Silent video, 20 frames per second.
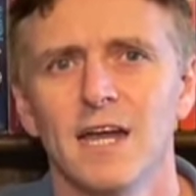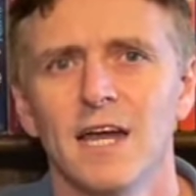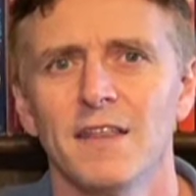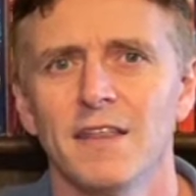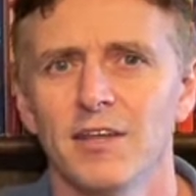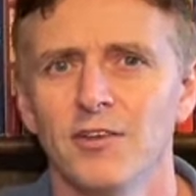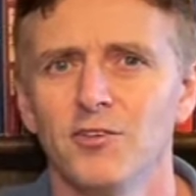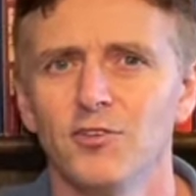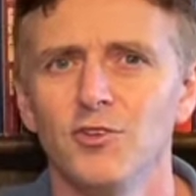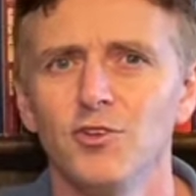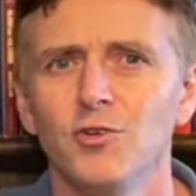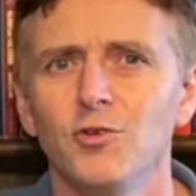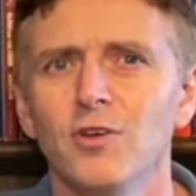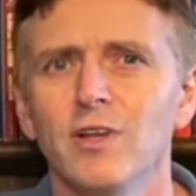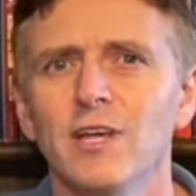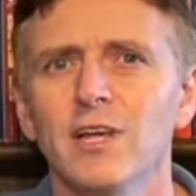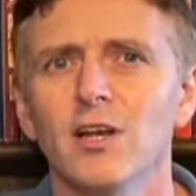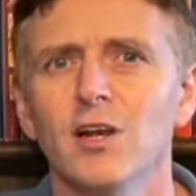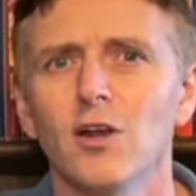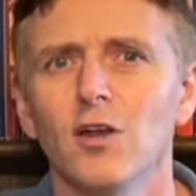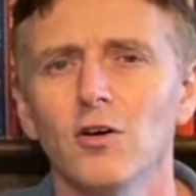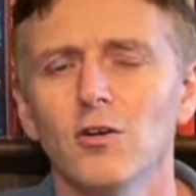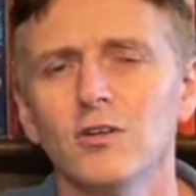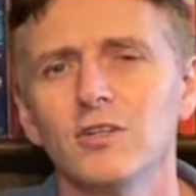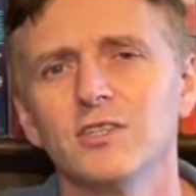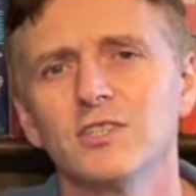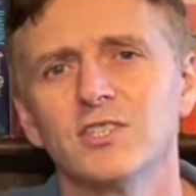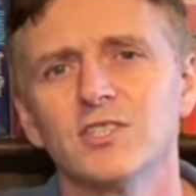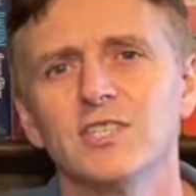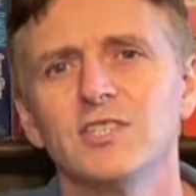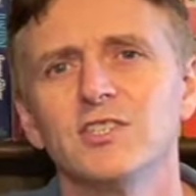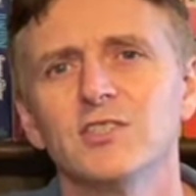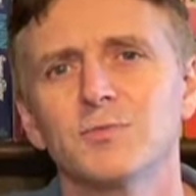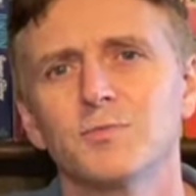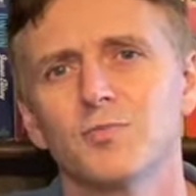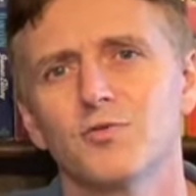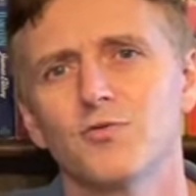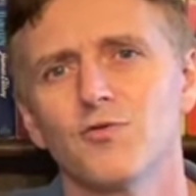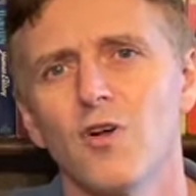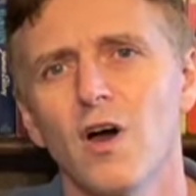Their tuning long since
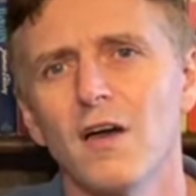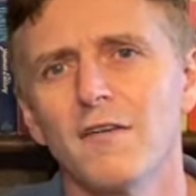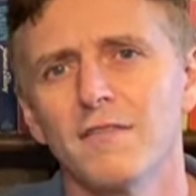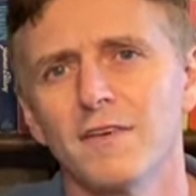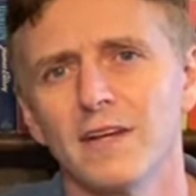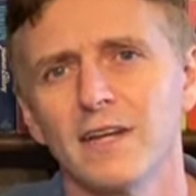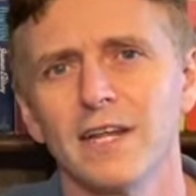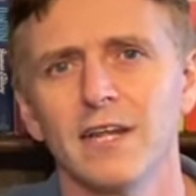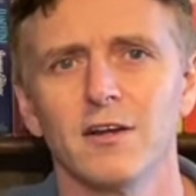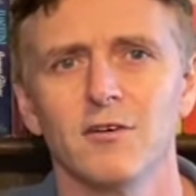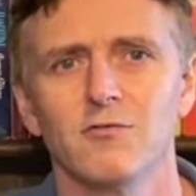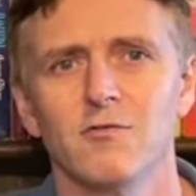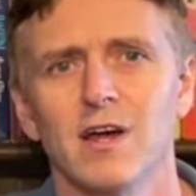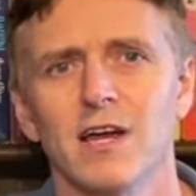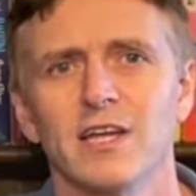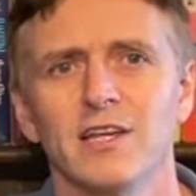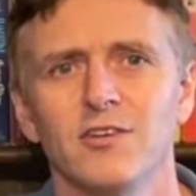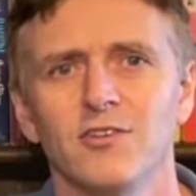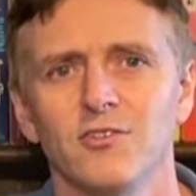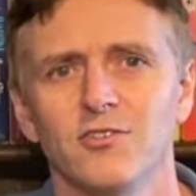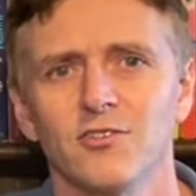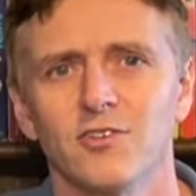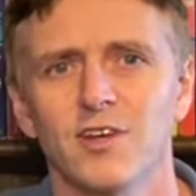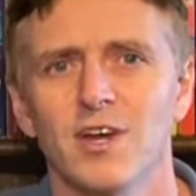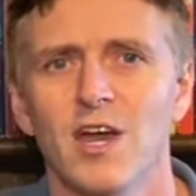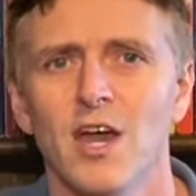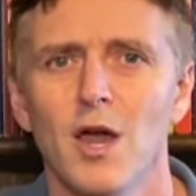privately arranged